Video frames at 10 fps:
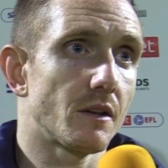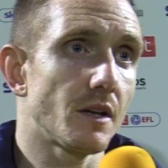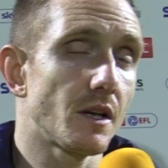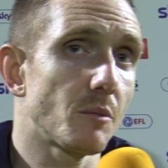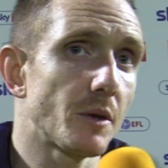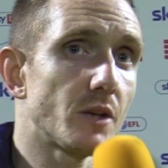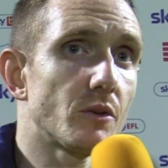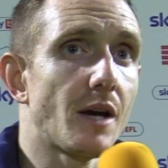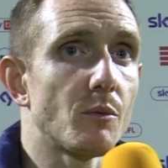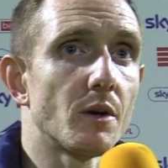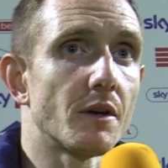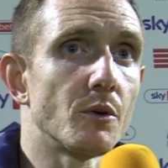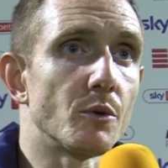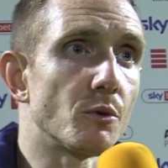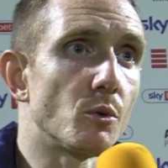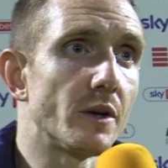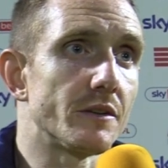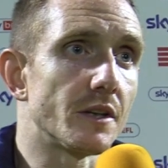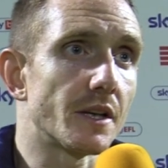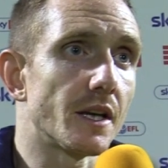Yeah, I mean, at 1-0 you're
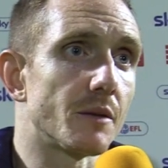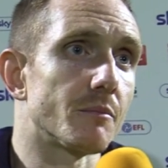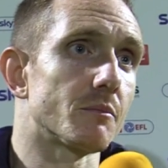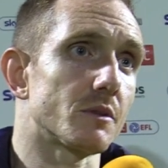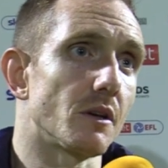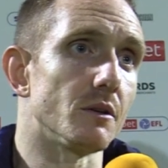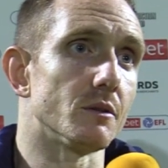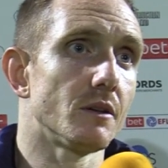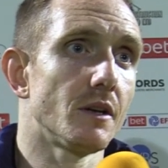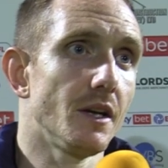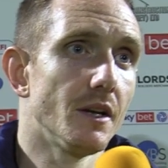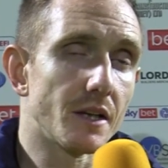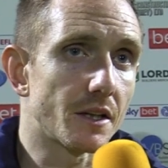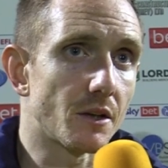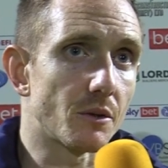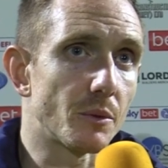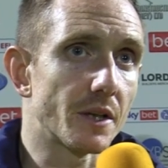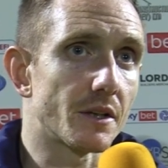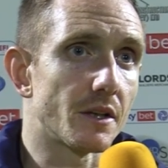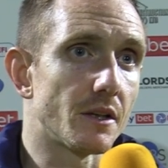always in the game, so you know that we
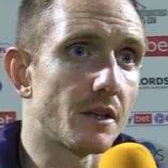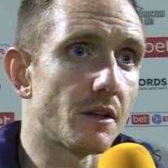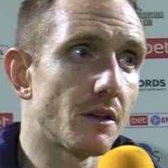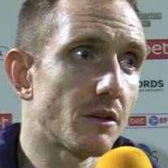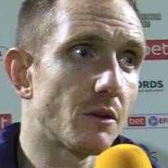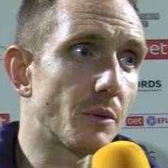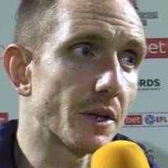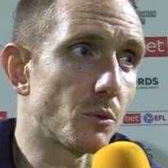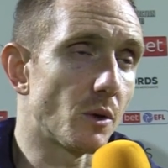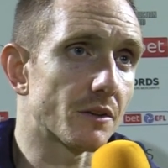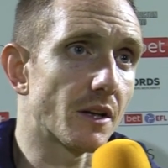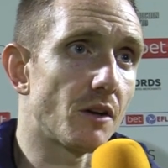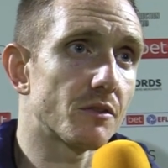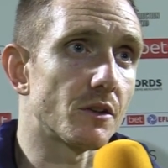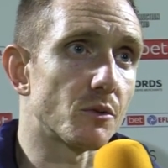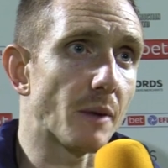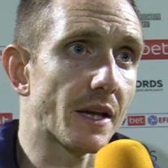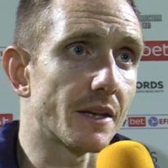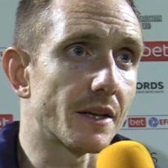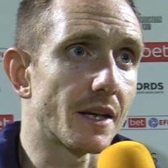can always get ourselves
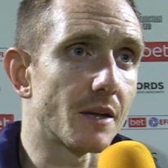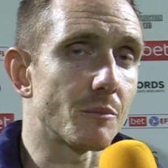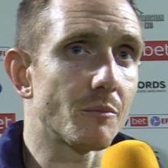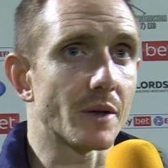back in the game.